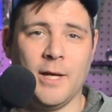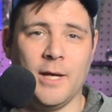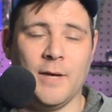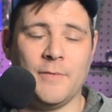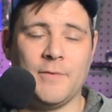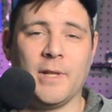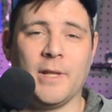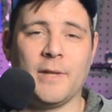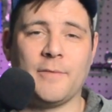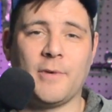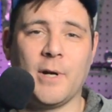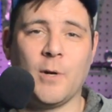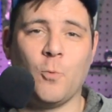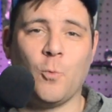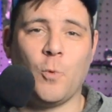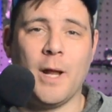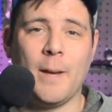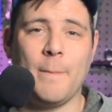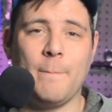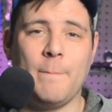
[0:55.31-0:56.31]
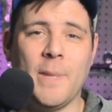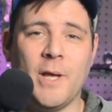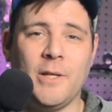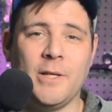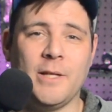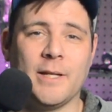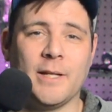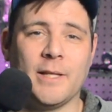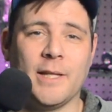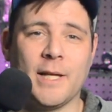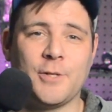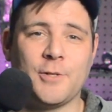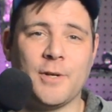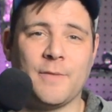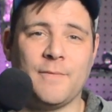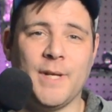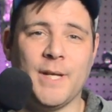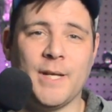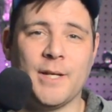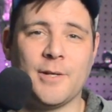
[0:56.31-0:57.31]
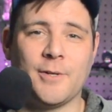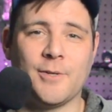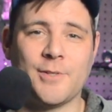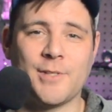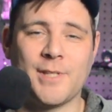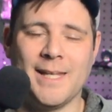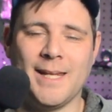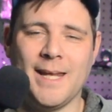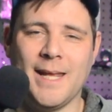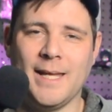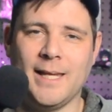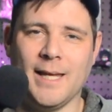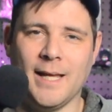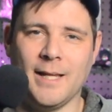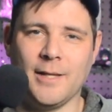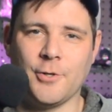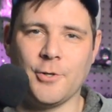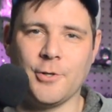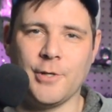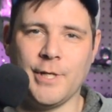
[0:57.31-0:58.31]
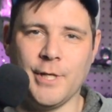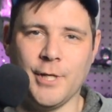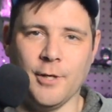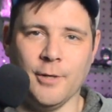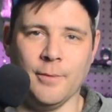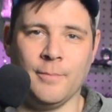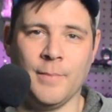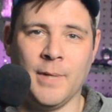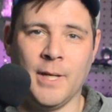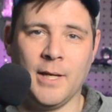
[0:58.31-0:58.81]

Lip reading: of delivering 1 million electric vehicles in a calendar year.